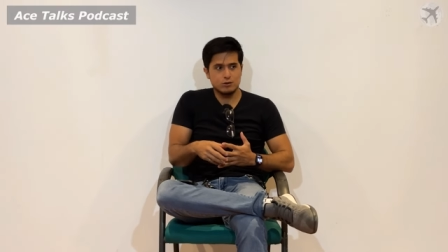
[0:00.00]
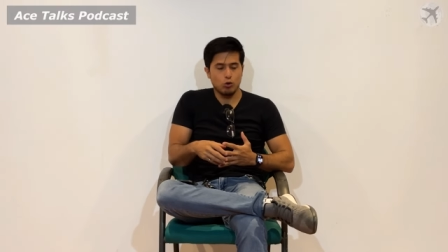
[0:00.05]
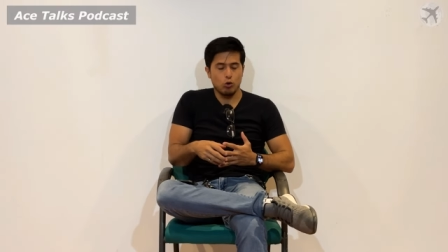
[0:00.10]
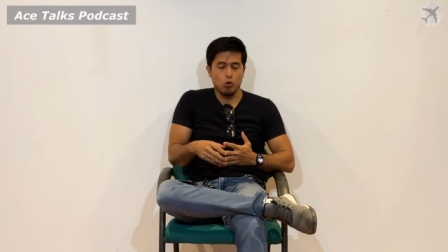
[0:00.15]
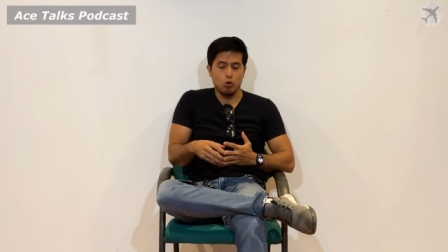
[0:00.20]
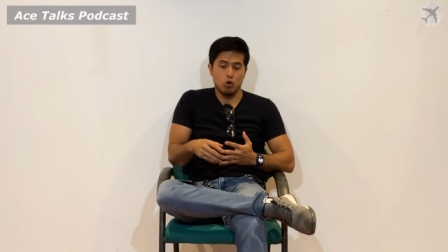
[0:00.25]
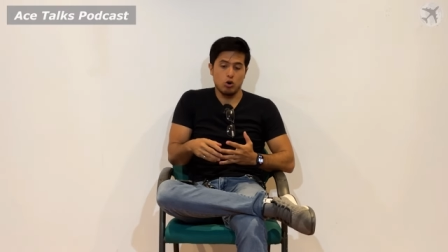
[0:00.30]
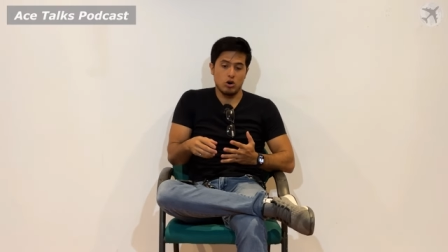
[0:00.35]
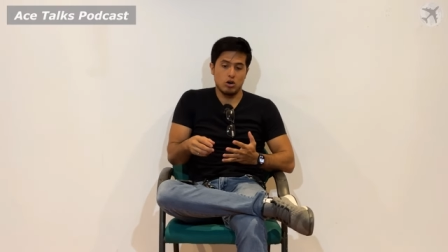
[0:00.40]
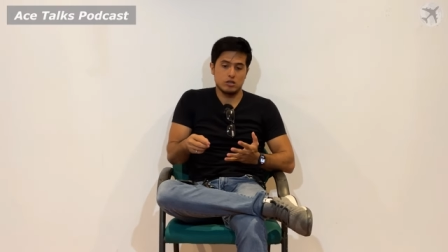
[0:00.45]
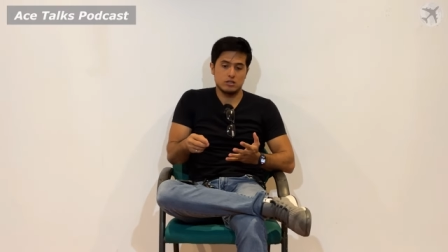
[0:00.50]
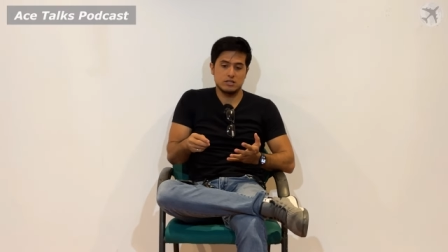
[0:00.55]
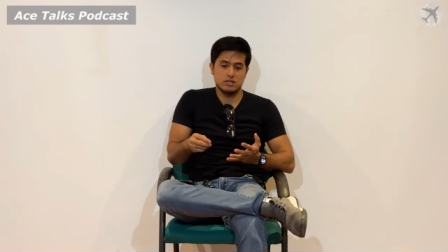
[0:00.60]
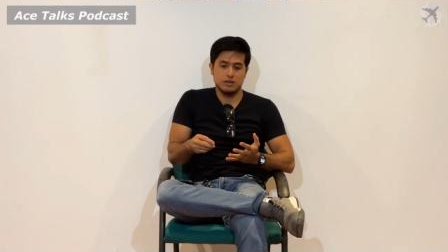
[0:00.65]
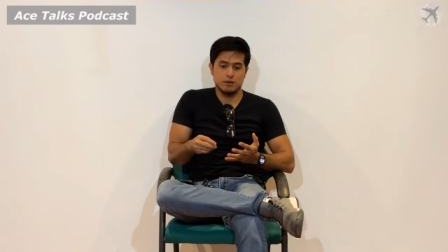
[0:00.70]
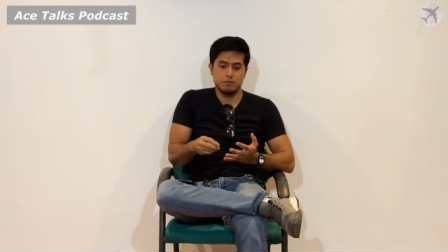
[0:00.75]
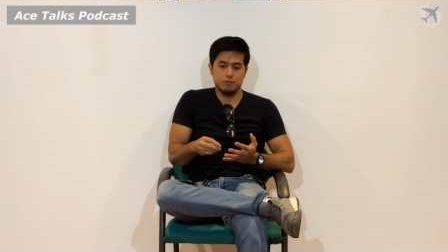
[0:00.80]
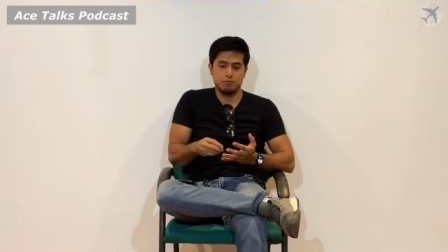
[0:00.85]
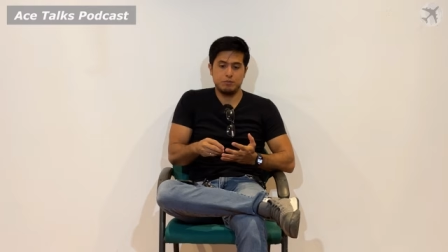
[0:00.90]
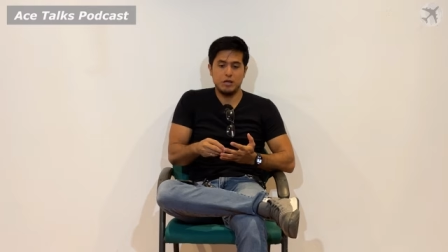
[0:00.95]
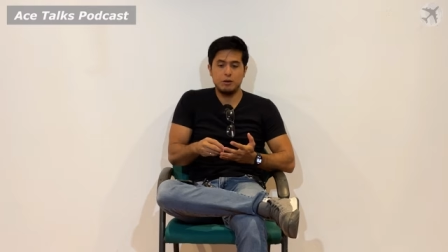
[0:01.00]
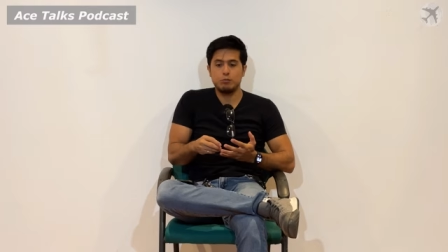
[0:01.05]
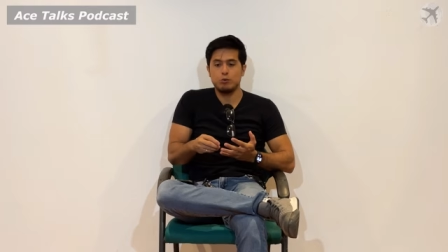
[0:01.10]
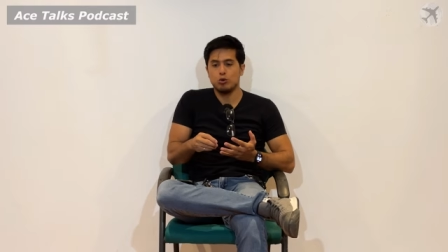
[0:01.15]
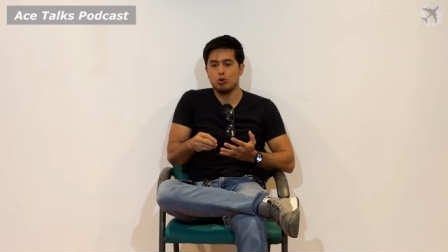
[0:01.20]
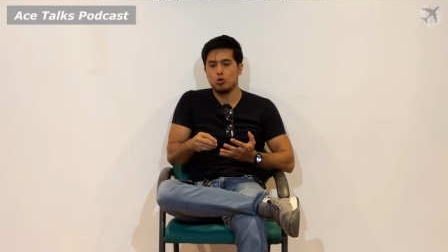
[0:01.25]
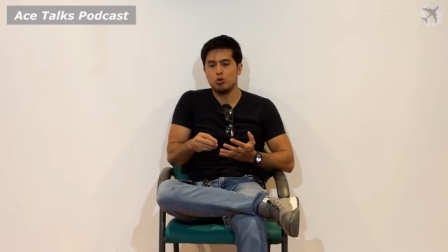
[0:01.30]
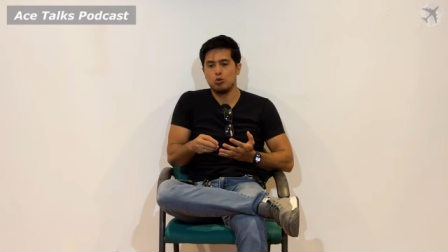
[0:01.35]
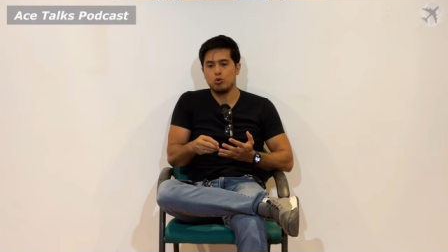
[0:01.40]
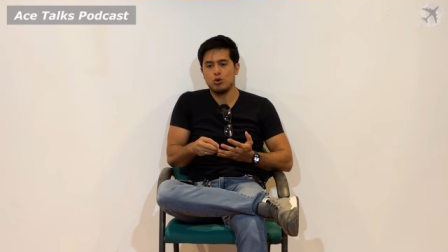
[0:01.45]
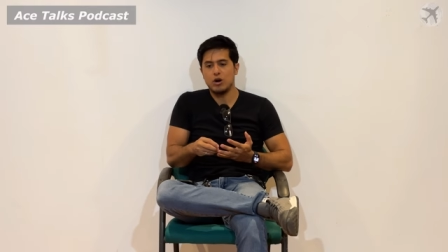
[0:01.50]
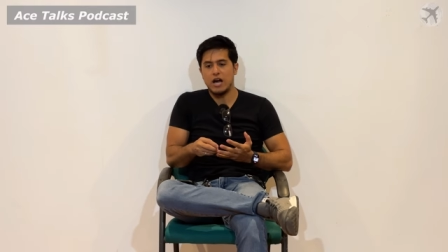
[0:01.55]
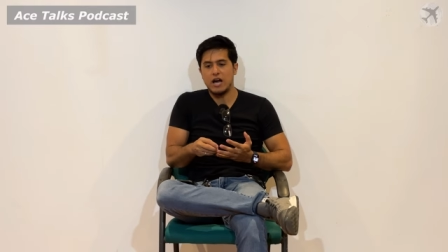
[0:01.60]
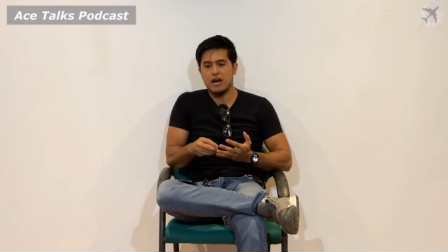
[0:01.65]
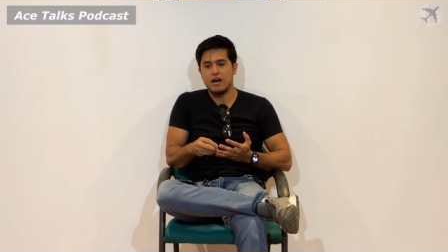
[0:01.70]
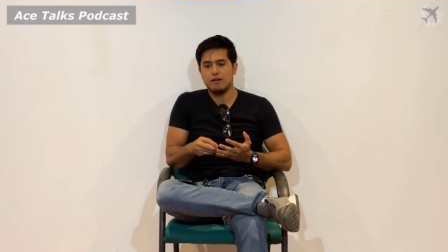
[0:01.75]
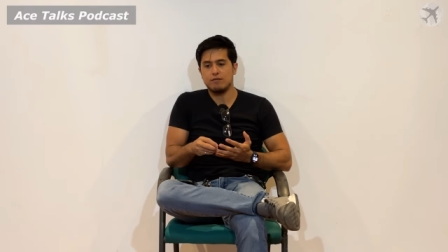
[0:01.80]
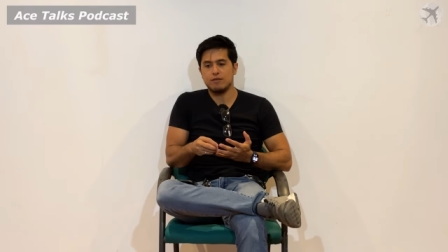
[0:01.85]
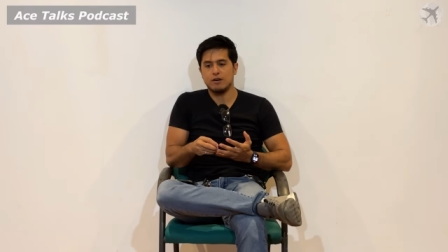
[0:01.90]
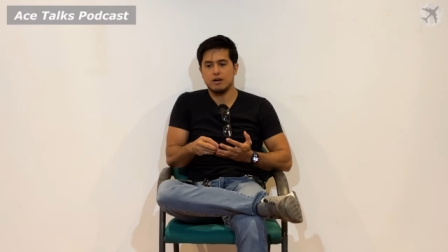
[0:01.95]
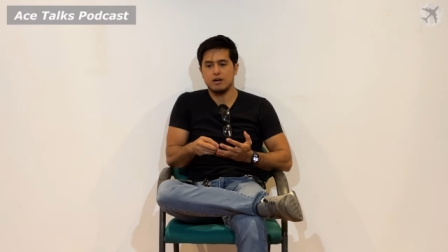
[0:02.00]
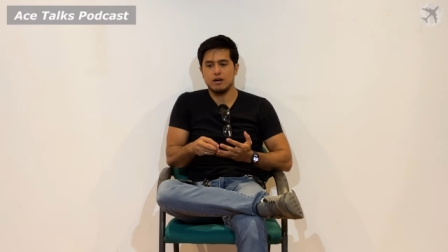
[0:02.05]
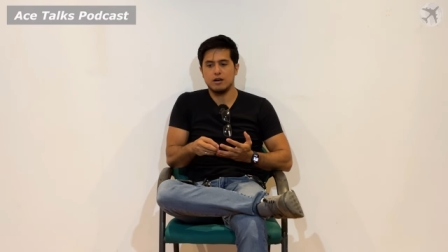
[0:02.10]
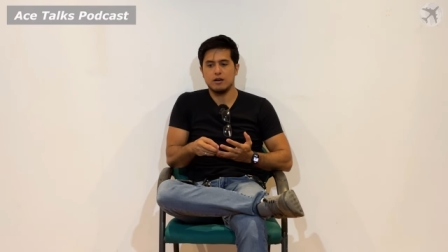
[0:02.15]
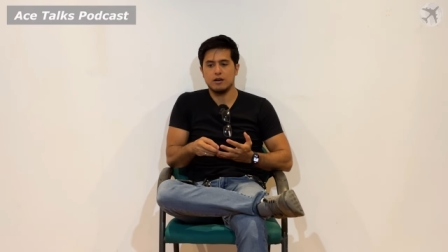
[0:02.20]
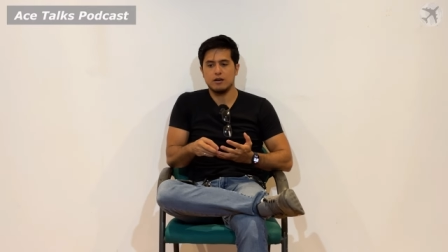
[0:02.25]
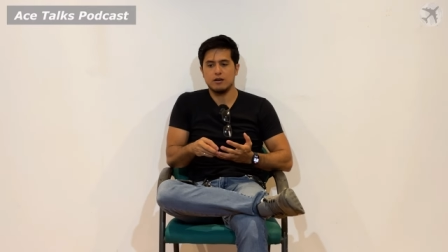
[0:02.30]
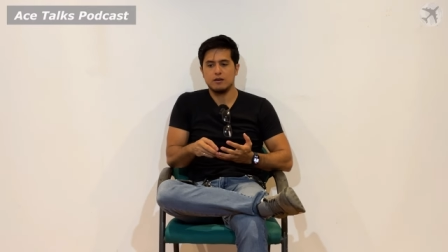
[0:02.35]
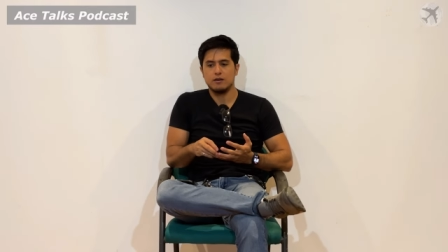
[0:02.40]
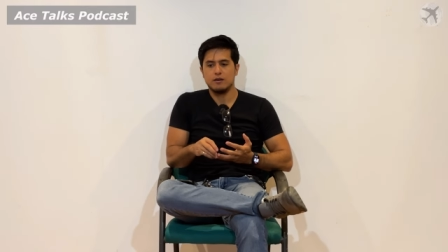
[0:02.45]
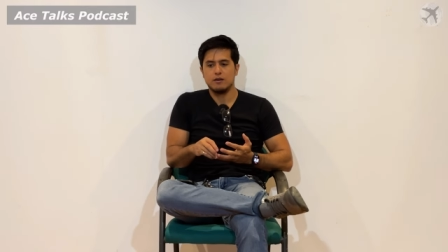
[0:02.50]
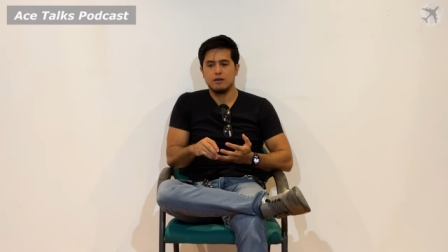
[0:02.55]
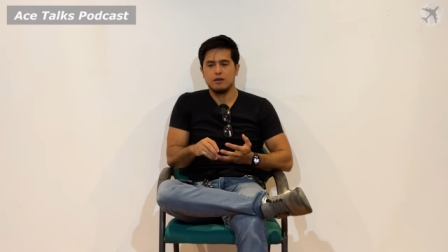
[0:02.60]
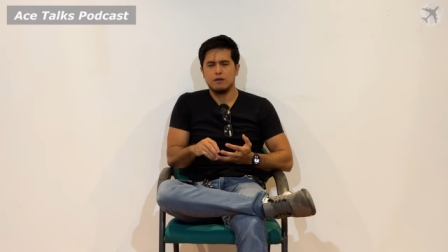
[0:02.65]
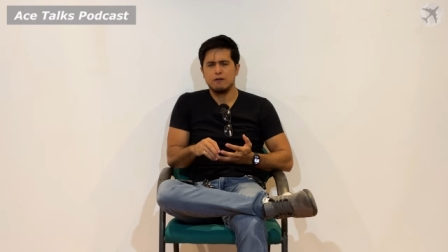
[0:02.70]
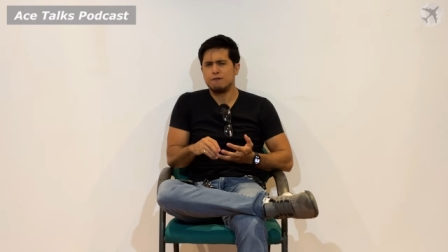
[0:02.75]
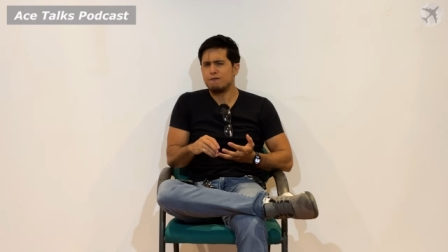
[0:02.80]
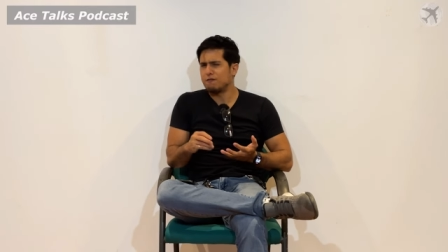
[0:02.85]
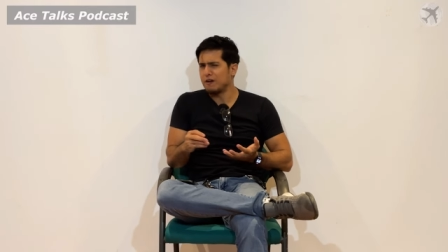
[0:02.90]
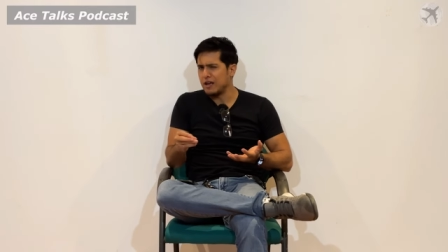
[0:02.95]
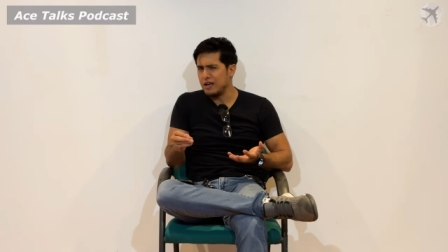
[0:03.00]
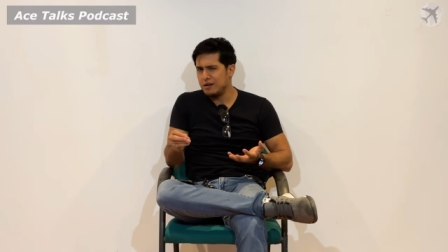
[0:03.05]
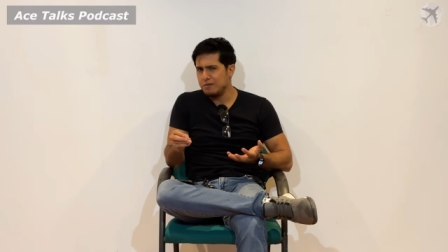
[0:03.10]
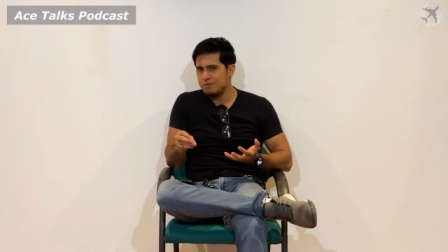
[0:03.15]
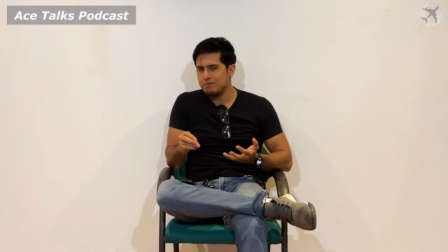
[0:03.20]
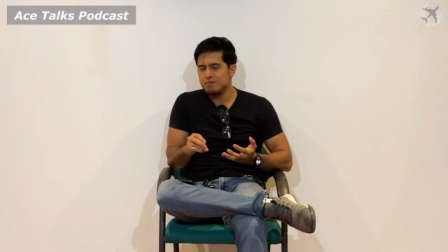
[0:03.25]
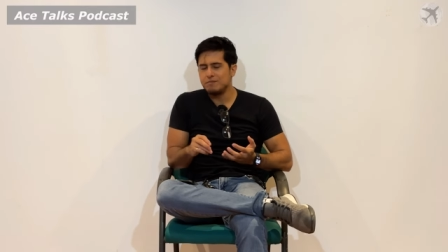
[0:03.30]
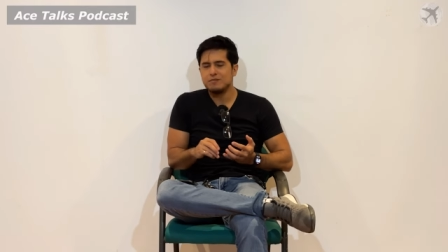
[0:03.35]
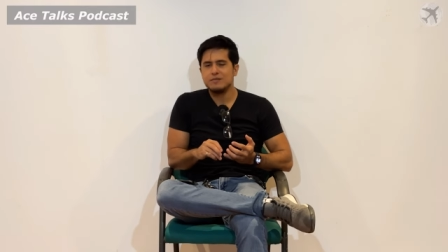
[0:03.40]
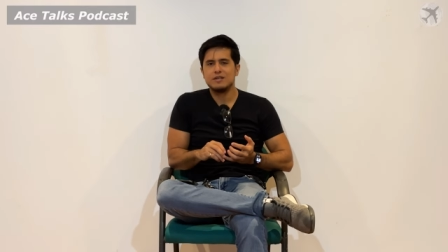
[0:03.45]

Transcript: or some people who have uh, fame.